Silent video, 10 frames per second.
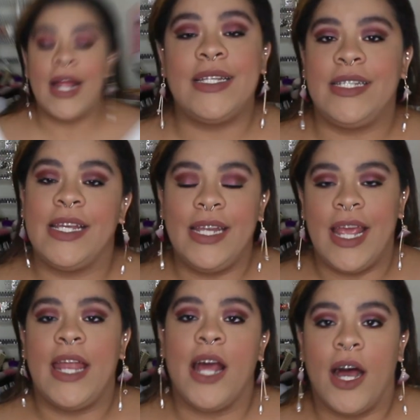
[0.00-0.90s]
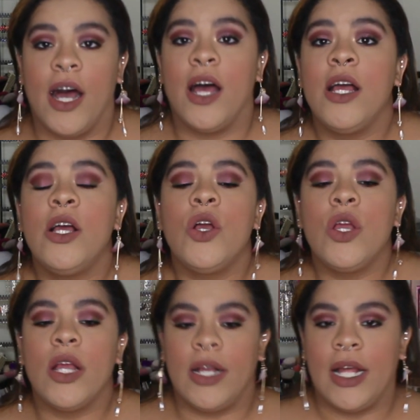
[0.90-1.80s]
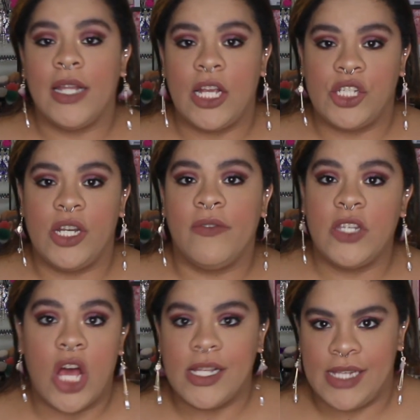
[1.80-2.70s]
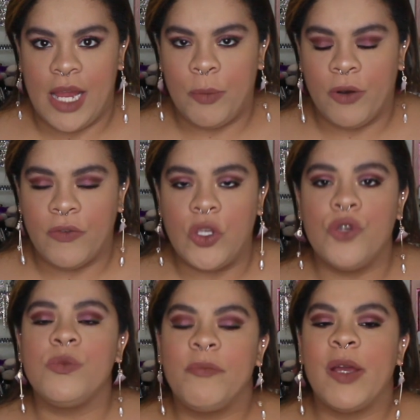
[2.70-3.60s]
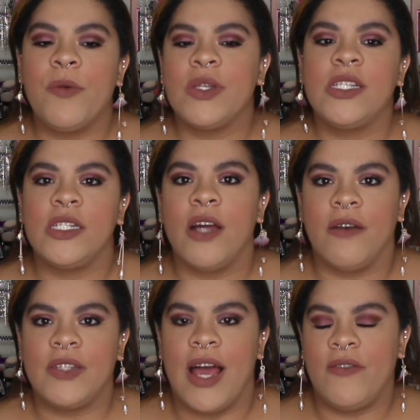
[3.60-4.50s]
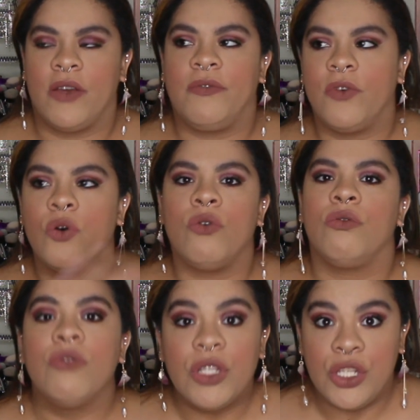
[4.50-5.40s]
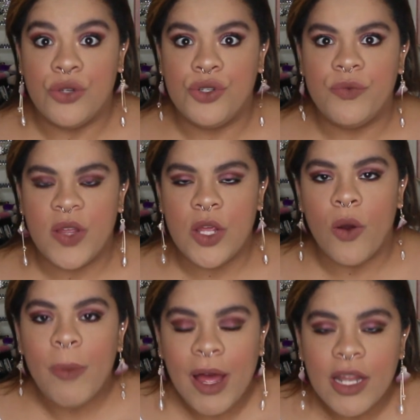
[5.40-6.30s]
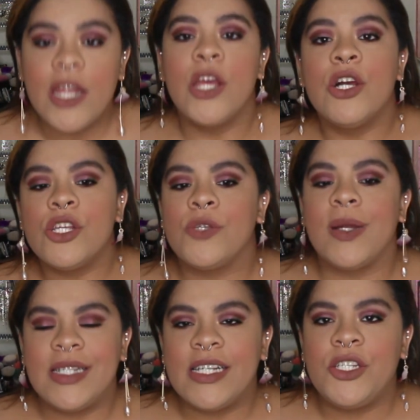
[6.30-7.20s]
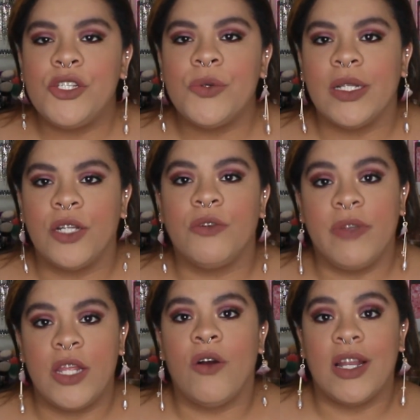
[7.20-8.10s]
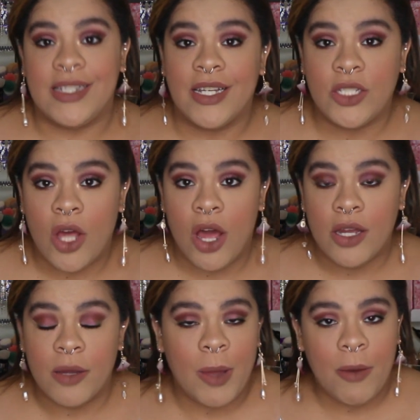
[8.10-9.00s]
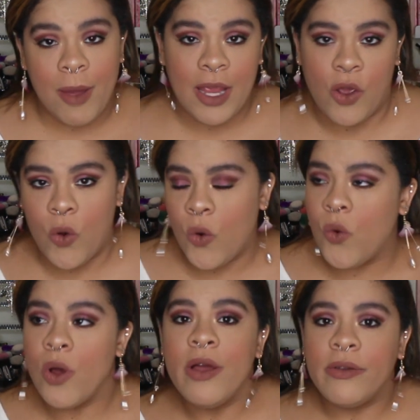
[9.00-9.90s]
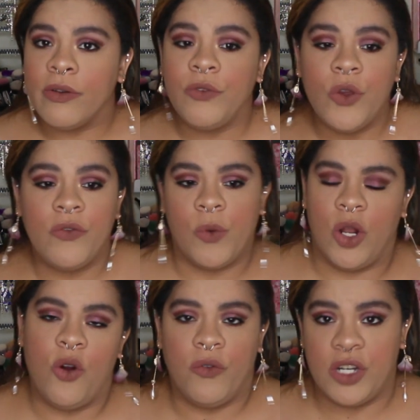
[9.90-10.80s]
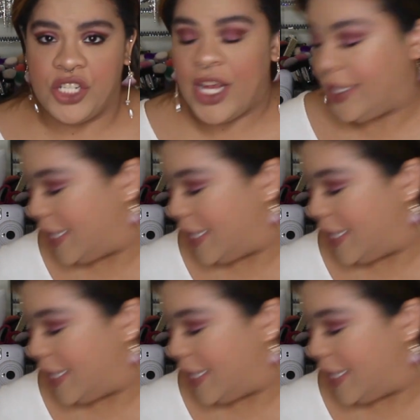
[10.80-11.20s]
did get a collection of the Dossier perfumes, but it wasn't enough to have a full YouTube video about it. So I did do a little video on TikTok about my whole review if you want to go over and check